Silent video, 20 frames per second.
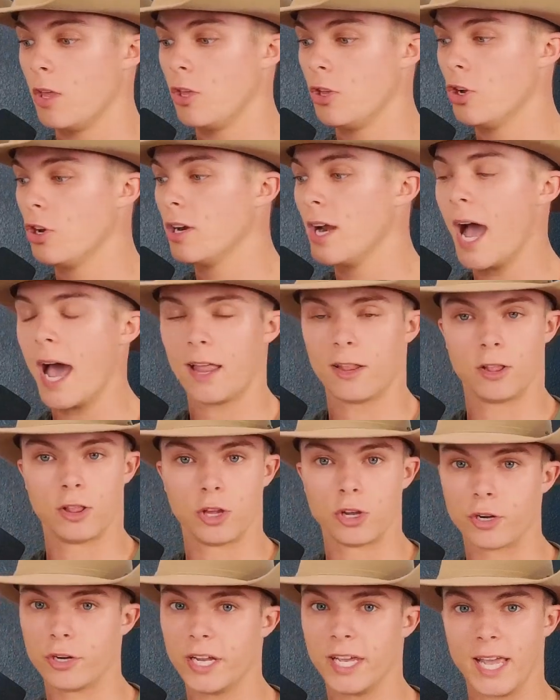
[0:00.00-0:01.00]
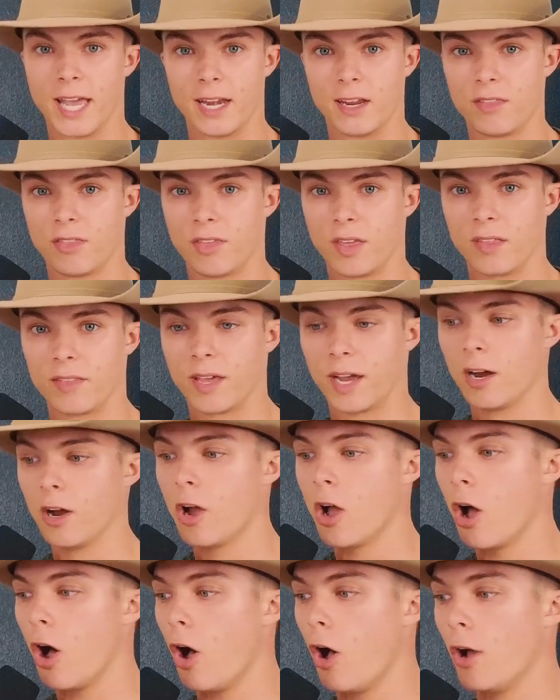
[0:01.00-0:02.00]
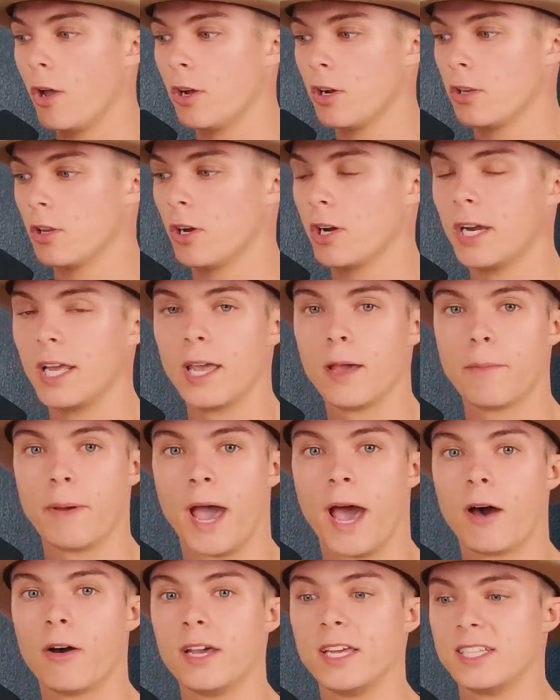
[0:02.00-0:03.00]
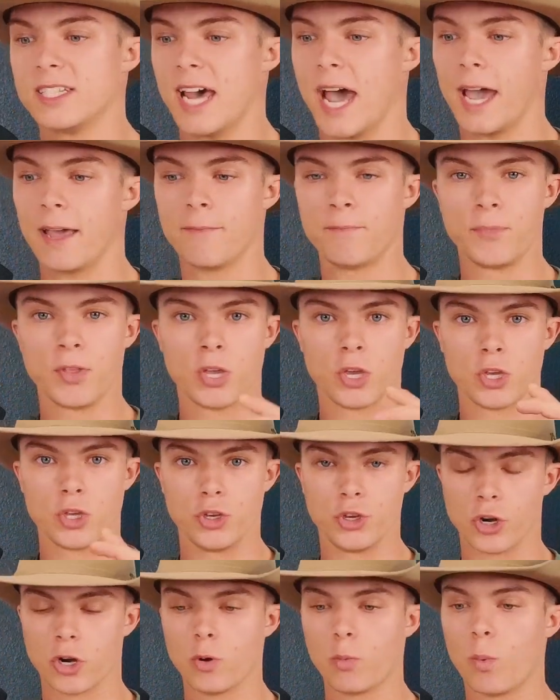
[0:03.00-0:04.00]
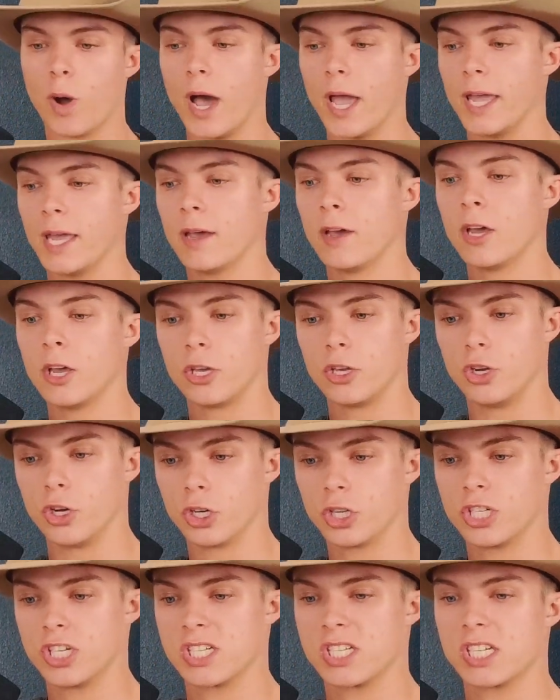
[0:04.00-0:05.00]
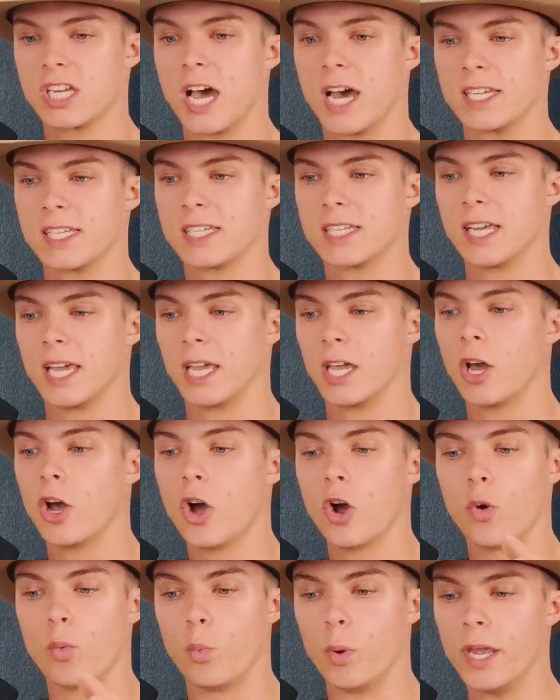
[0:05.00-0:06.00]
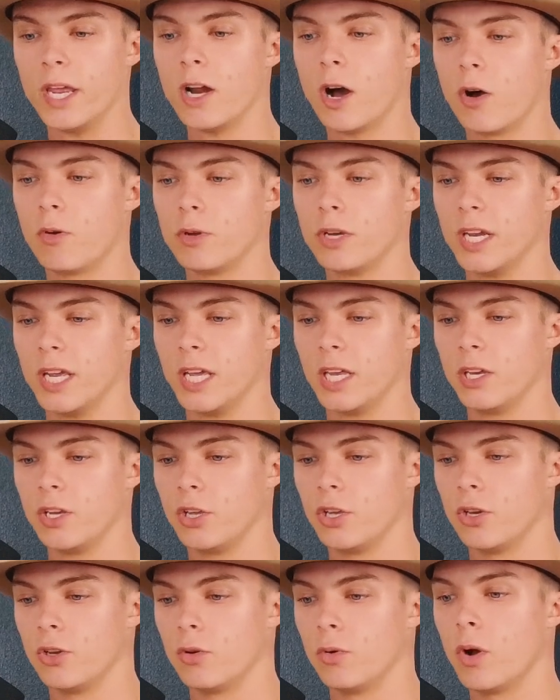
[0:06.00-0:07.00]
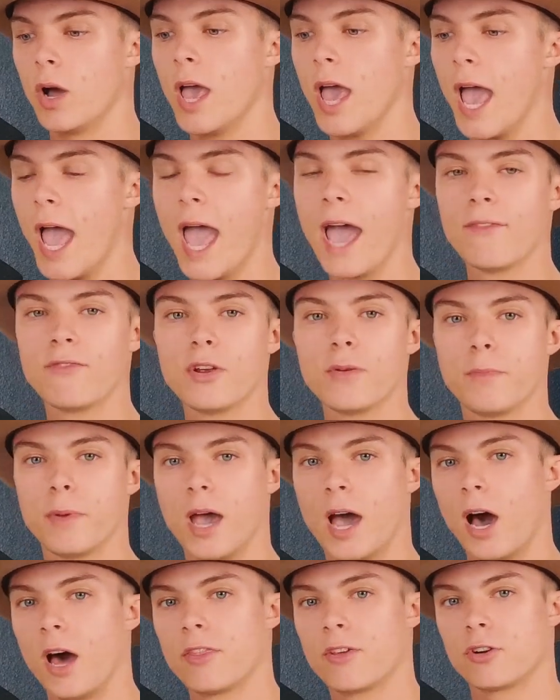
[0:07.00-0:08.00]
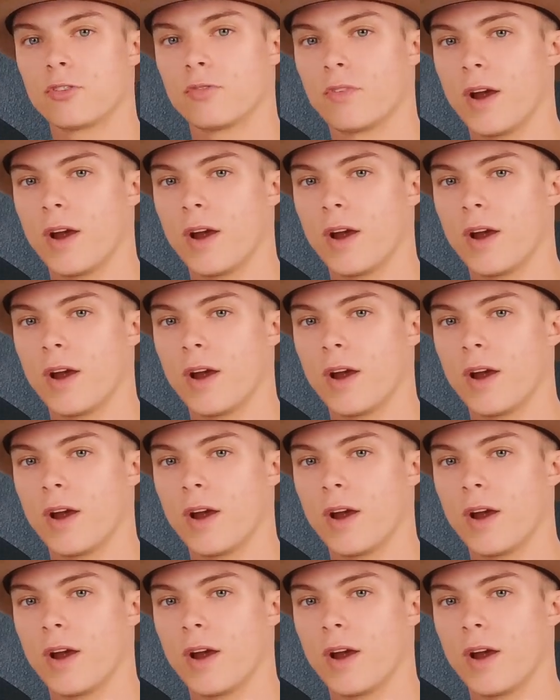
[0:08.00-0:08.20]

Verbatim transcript: you're not learning anything there. All you're learning about is that you're white, you're disgusting, we don't need you. Every other